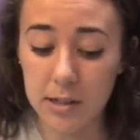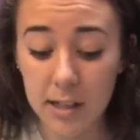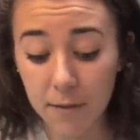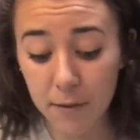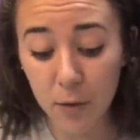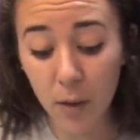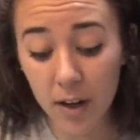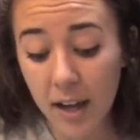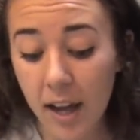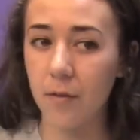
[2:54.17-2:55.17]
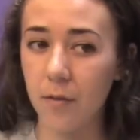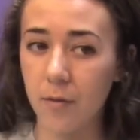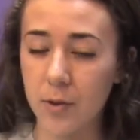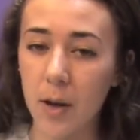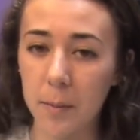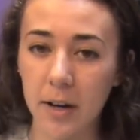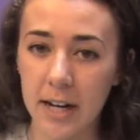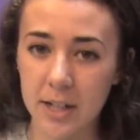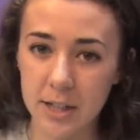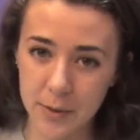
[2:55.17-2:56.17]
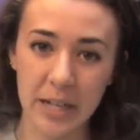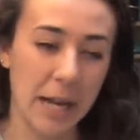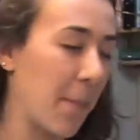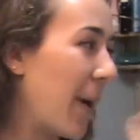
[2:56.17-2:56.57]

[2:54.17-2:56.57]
it yourself if you want so I'm not actually doing it,